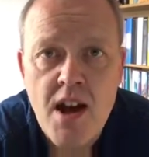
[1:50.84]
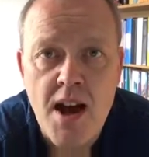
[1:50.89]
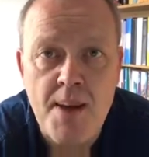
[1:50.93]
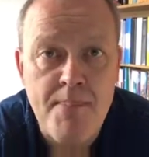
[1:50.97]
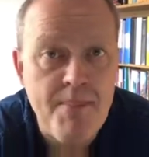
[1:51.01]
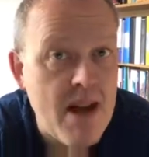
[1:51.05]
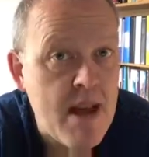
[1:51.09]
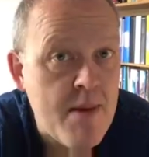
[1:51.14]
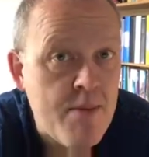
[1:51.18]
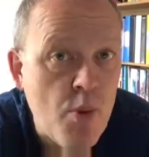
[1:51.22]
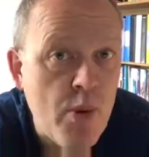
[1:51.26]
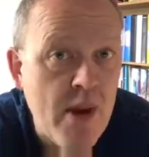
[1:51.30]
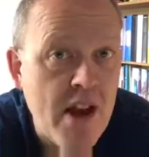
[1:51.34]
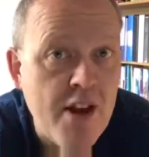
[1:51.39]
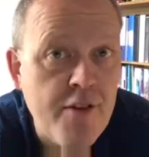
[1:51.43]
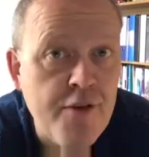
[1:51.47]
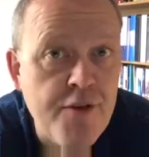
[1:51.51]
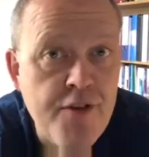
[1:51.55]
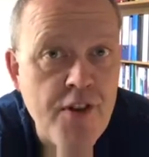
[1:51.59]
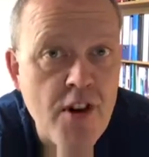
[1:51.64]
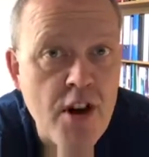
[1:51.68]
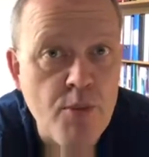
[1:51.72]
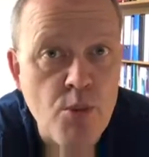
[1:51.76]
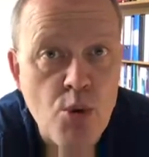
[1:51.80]
And maybe we have
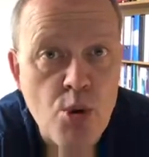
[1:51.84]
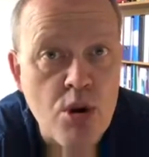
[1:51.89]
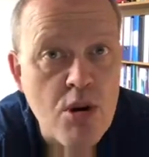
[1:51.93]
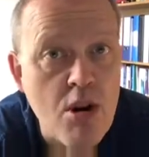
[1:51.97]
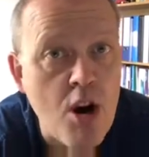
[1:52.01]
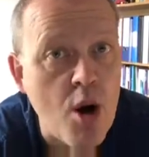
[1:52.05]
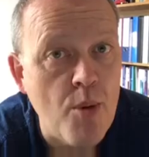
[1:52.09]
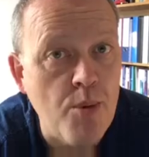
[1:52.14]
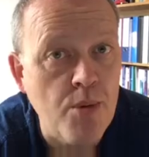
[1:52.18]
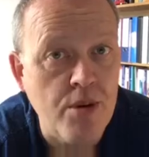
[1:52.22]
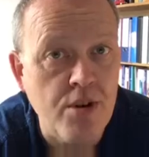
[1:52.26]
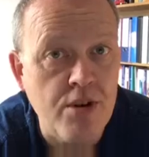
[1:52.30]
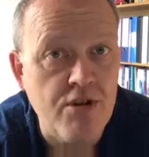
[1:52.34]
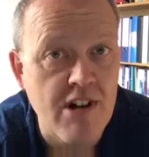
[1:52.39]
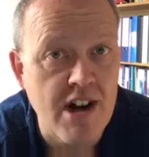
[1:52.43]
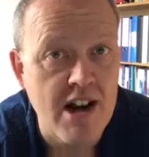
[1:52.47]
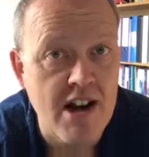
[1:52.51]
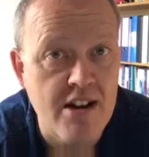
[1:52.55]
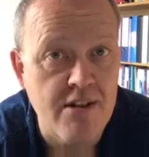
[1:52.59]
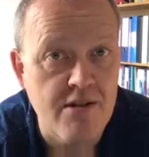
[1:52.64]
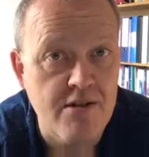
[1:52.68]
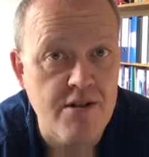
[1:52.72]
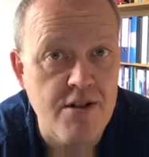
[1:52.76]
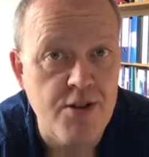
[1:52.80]
far more common
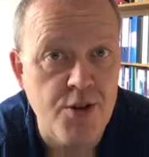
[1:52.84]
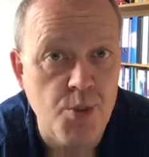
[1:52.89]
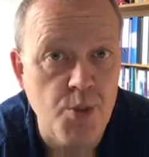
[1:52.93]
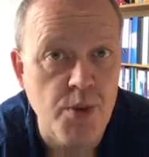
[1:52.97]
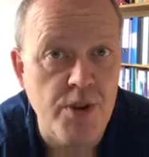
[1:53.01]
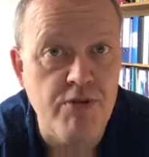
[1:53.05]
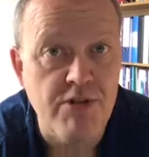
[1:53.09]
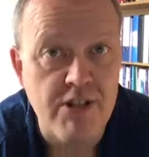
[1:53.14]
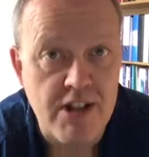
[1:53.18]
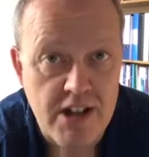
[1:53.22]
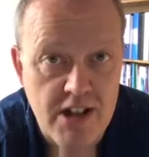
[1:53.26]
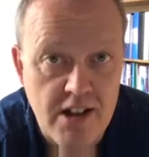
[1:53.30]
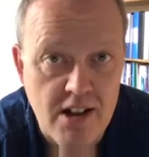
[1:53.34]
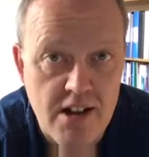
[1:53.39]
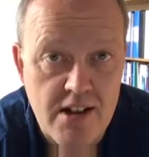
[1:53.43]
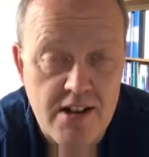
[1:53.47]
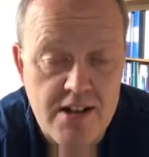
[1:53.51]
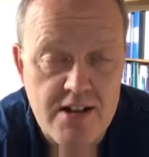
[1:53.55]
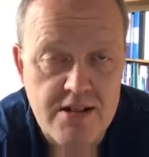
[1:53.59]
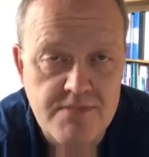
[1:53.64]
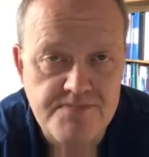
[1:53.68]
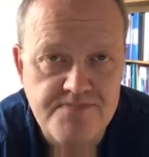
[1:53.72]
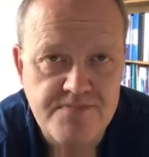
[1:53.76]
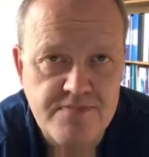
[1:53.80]
ground than we
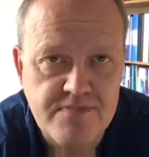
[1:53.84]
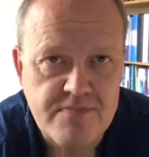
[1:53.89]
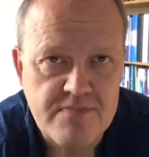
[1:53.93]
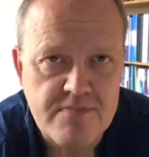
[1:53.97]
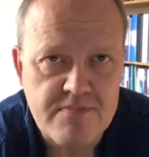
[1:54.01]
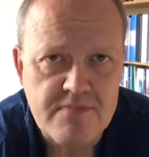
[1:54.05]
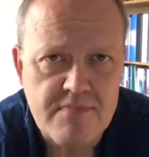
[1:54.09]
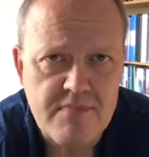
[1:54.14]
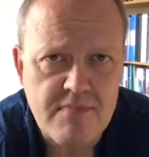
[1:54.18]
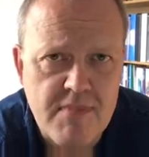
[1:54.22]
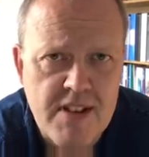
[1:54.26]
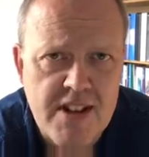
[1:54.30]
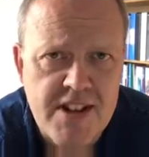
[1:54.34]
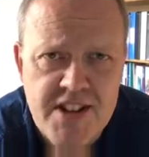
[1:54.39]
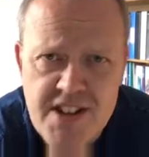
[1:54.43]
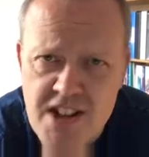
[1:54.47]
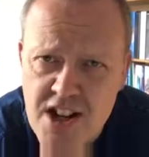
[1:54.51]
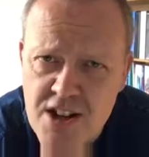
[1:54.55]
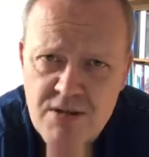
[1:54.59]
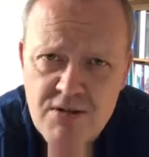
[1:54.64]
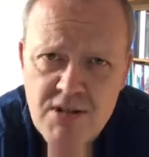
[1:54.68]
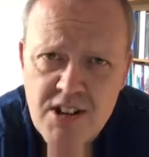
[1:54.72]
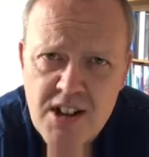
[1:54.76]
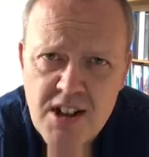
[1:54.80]
realise.
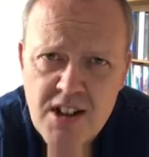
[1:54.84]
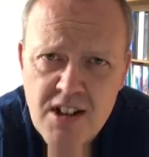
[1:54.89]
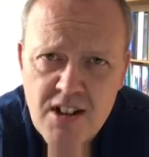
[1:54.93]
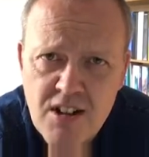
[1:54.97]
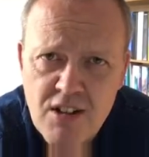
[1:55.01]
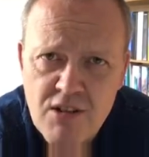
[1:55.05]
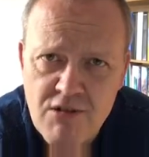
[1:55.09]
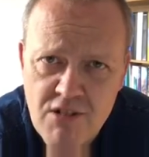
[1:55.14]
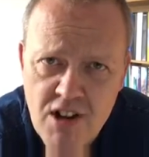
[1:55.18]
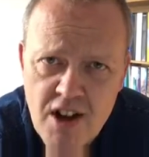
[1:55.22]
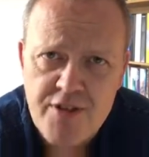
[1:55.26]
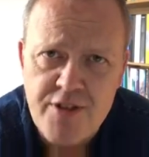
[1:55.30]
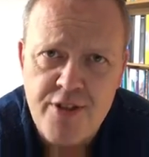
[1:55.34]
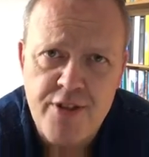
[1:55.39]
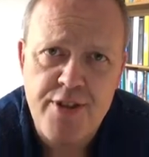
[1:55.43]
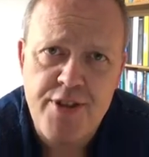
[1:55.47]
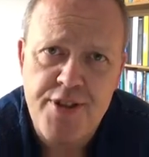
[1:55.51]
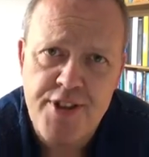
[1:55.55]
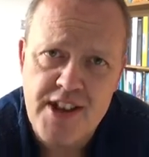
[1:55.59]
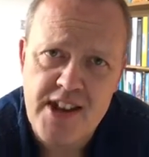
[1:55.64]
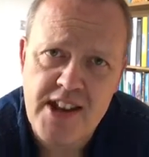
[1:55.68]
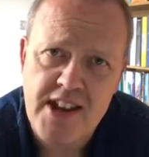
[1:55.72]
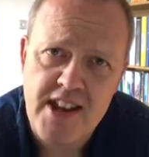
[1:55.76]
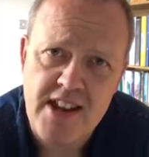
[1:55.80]
So rather than
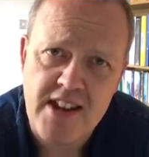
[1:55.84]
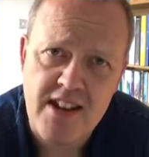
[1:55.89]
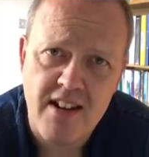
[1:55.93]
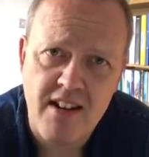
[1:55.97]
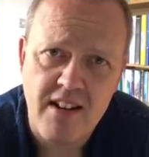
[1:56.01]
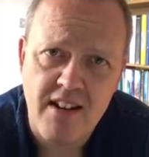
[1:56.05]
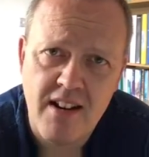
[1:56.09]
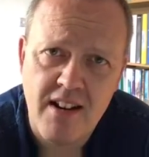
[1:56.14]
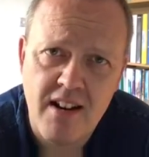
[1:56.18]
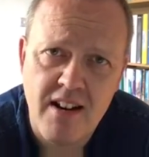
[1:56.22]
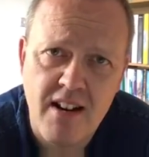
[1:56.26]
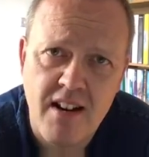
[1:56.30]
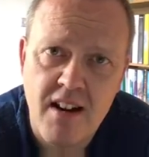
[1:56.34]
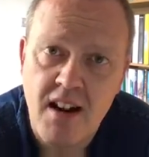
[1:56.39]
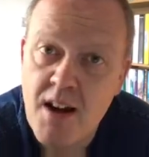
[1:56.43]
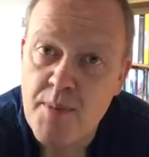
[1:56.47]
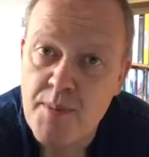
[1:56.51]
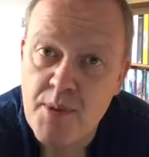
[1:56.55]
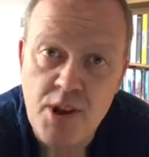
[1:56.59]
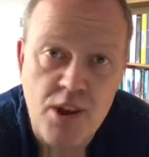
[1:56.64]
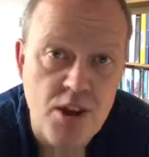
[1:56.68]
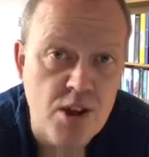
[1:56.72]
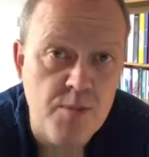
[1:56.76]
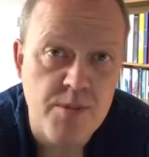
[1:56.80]
thinking,
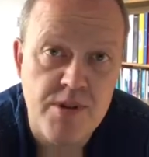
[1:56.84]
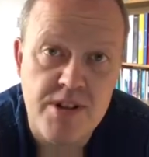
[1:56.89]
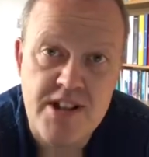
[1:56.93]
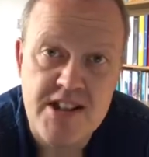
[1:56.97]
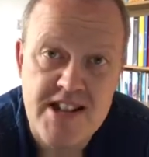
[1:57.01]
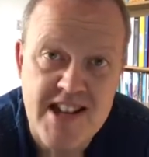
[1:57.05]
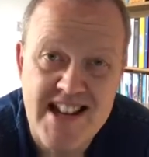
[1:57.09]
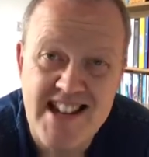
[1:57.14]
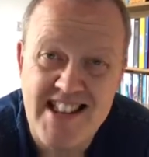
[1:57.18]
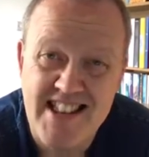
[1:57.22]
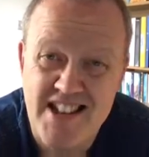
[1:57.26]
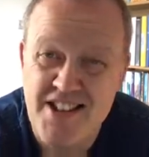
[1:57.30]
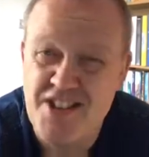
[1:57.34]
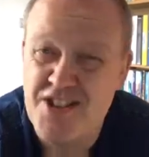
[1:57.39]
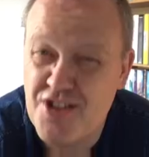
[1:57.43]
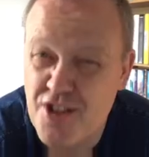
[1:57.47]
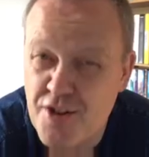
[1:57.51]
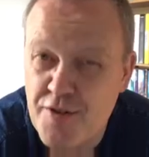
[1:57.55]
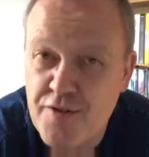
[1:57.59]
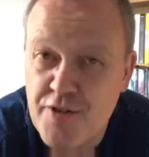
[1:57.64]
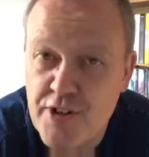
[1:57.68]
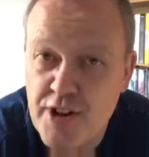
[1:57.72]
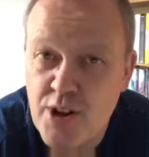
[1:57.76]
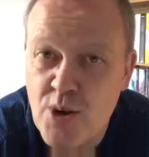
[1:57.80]
I'm a human, take this
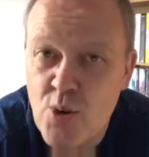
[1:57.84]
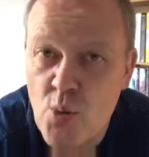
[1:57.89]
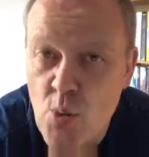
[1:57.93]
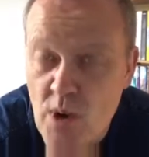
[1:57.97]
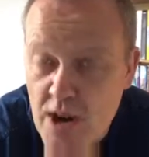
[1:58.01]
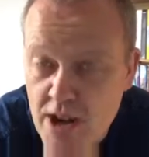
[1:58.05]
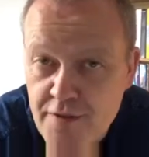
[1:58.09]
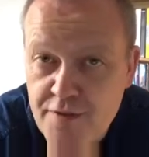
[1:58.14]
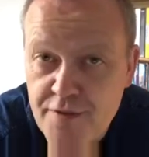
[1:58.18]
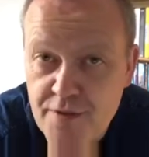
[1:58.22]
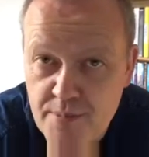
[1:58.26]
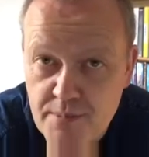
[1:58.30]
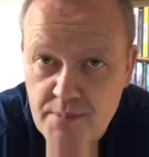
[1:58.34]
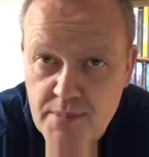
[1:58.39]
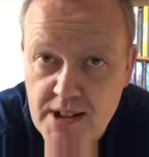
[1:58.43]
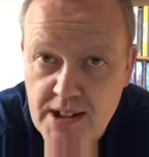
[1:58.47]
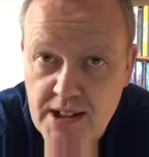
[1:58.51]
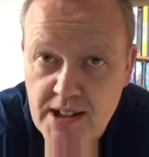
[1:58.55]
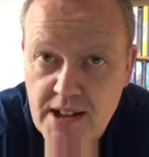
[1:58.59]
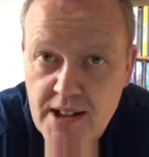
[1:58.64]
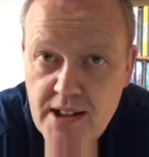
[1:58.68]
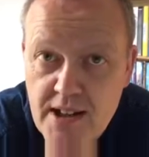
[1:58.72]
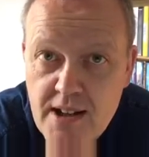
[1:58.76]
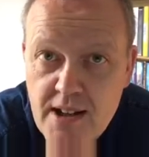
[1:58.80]
suffering away from
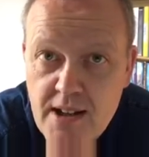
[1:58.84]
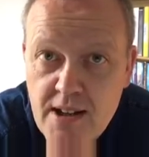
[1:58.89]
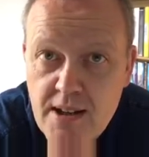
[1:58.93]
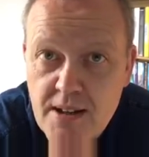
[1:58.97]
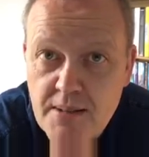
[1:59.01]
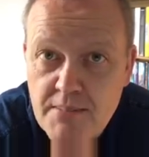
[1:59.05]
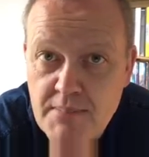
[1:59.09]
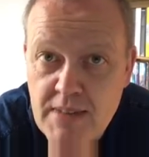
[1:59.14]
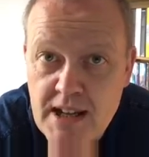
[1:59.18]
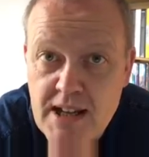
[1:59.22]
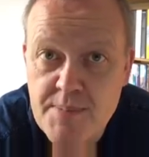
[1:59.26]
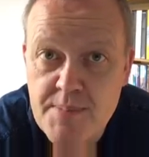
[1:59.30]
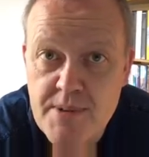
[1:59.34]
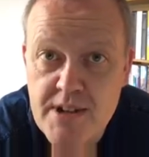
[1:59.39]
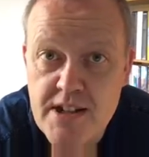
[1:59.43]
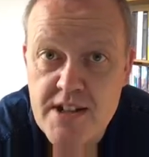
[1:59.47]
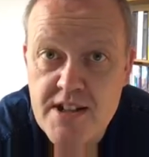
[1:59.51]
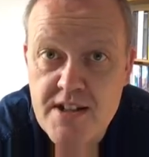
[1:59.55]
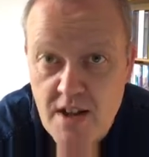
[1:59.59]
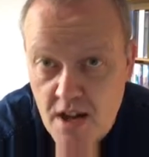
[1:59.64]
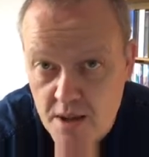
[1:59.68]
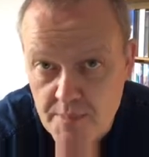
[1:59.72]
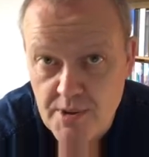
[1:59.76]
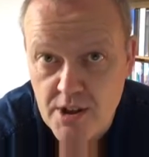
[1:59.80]
me, maybe
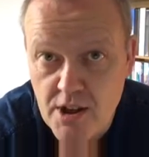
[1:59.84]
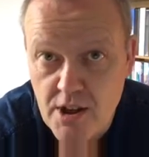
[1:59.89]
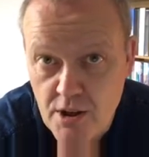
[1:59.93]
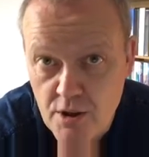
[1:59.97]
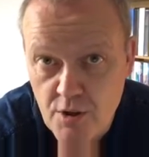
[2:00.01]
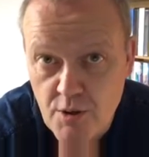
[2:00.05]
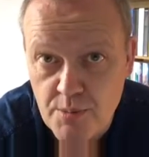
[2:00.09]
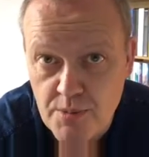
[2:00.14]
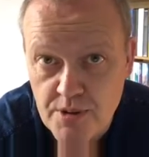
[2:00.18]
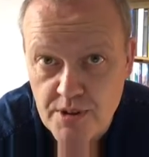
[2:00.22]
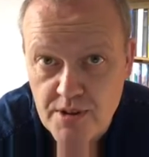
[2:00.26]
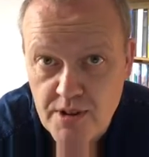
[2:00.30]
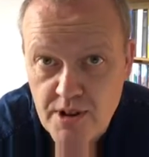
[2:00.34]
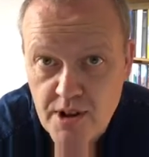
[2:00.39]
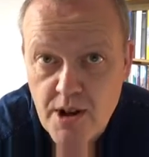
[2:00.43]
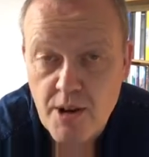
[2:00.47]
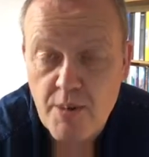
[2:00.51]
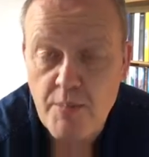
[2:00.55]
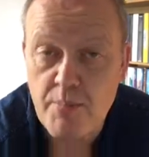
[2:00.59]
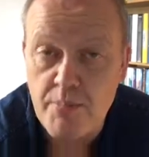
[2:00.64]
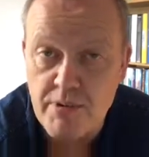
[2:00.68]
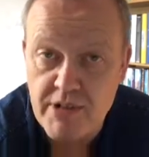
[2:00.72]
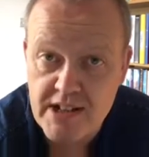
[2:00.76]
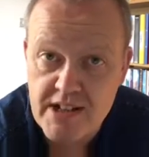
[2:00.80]
it's I'm a human,
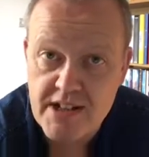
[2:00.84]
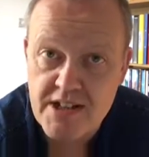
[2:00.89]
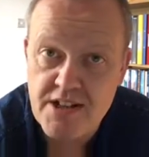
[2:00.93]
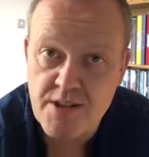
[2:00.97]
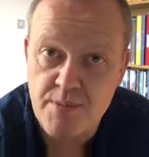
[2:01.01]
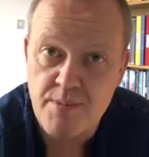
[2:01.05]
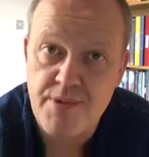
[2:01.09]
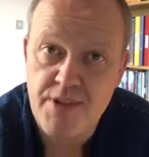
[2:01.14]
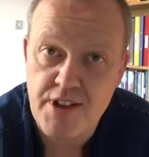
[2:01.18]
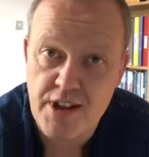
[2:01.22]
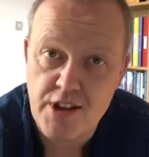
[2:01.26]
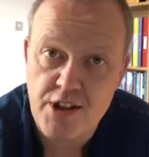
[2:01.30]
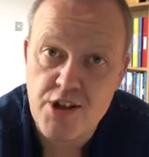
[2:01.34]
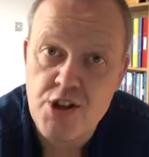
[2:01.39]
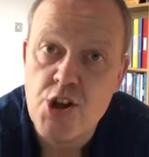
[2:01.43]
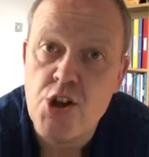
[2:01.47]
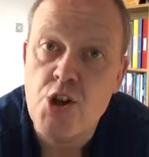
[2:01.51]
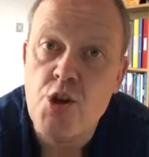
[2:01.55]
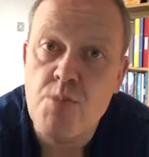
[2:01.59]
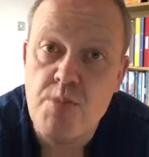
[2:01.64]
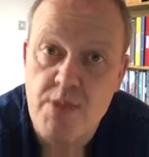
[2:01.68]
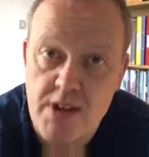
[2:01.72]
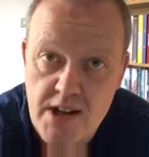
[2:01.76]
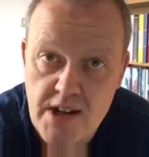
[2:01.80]
bring something
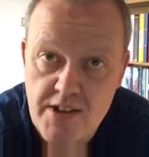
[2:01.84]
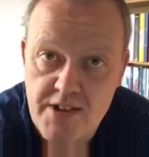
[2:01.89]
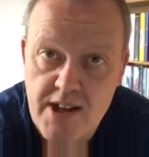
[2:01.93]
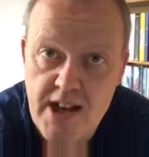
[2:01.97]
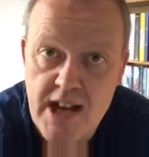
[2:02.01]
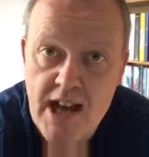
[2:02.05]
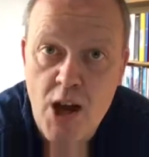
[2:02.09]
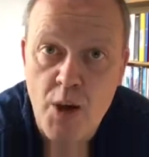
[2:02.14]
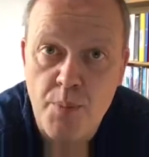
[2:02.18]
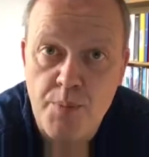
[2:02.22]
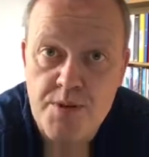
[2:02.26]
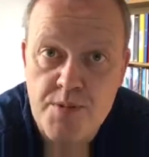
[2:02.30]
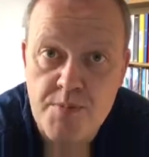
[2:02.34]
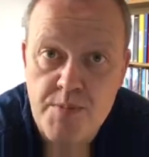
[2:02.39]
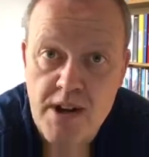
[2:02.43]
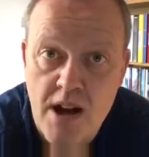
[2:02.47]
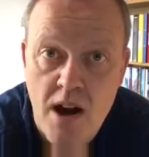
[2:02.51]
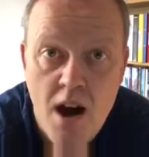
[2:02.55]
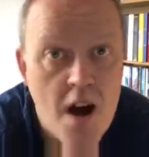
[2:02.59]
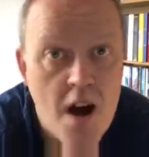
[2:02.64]
to me that helps me